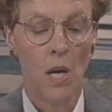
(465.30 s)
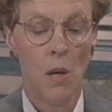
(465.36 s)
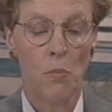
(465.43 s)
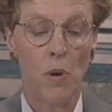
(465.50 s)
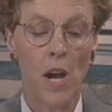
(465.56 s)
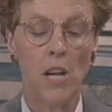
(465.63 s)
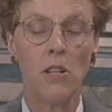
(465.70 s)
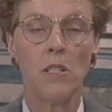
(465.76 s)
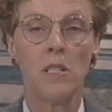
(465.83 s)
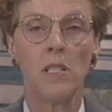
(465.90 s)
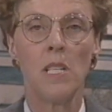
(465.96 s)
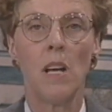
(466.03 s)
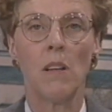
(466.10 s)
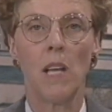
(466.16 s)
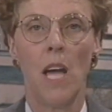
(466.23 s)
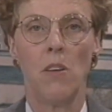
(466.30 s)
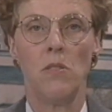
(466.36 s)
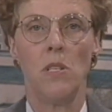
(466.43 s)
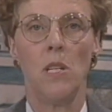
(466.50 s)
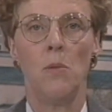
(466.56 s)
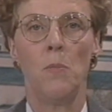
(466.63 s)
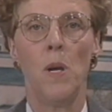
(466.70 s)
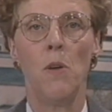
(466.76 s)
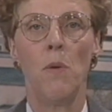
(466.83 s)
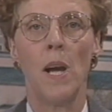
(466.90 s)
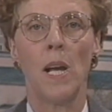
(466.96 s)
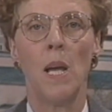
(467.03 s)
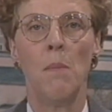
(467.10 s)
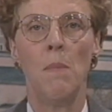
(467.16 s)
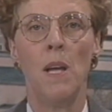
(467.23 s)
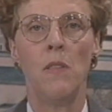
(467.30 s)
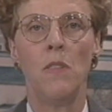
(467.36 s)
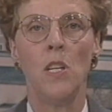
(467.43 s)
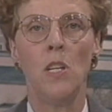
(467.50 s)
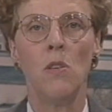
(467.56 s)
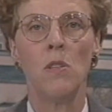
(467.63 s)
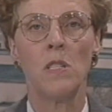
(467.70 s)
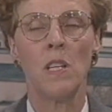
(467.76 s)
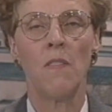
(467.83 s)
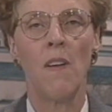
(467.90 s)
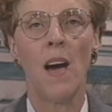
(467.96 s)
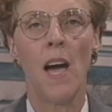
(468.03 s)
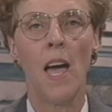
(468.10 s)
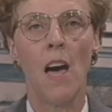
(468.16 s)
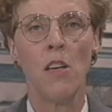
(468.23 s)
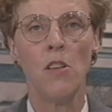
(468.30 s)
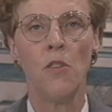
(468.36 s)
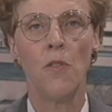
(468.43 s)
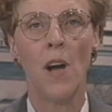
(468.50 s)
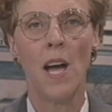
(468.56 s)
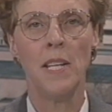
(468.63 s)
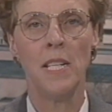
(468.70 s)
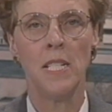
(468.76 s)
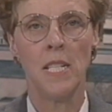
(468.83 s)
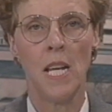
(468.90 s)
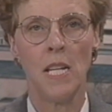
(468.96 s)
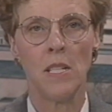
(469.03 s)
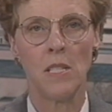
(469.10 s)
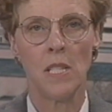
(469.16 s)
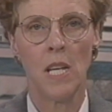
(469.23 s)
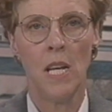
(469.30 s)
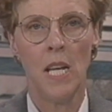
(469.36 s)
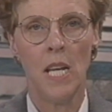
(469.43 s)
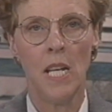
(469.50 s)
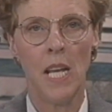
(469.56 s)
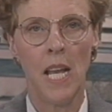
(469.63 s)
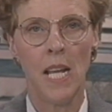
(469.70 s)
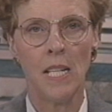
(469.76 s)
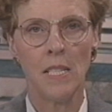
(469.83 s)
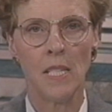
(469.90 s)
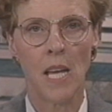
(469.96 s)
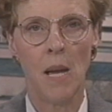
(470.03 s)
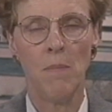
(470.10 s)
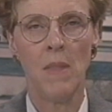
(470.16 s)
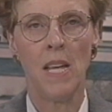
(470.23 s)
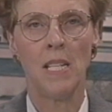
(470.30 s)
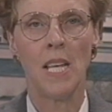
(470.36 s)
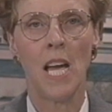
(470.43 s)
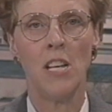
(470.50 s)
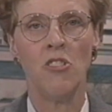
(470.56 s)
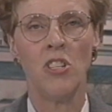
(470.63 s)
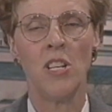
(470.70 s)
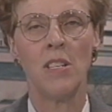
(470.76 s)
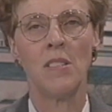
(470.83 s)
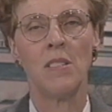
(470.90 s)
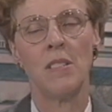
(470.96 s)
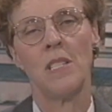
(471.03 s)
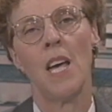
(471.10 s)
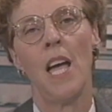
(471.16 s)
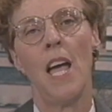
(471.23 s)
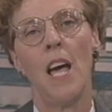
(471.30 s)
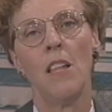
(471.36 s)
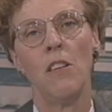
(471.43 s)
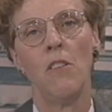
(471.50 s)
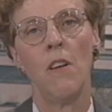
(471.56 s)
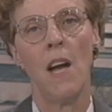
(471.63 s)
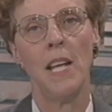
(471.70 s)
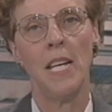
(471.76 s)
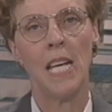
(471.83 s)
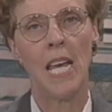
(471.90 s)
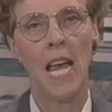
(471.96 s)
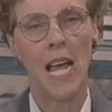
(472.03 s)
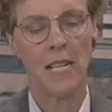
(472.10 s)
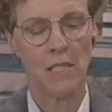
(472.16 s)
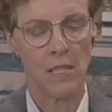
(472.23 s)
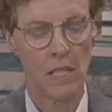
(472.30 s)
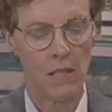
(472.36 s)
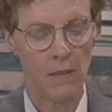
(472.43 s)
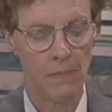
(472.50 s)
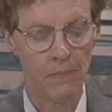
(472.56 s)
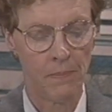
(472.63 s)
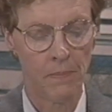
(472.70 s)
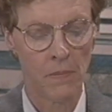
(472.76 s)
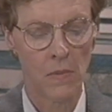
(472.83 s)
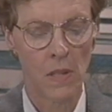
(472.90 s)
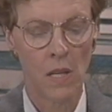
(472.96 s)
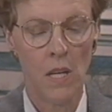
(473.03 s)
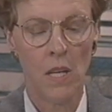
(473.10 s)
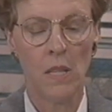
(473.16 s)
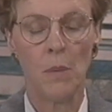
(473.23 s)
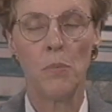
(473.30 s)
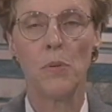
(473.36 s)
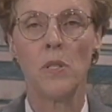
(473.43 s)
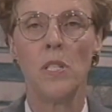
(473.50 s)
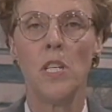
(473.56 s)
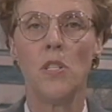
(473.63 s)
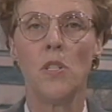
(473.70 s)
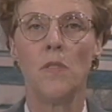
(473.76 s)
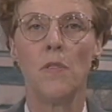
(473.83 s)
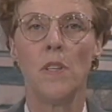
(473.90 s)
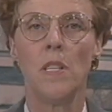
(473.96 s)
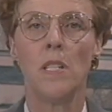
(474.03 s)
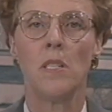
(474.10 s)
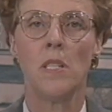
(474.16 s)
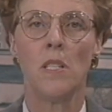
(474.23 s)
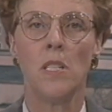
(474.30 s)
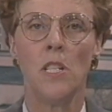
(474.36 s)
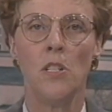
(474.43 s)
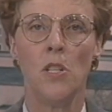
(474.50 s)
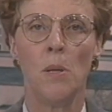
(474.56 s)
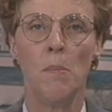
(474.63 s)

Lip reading: Prior to cell counting, we recommend the use of hyaluronidase, an enzyme that digests hyaluronic acid. The procedure for this is in your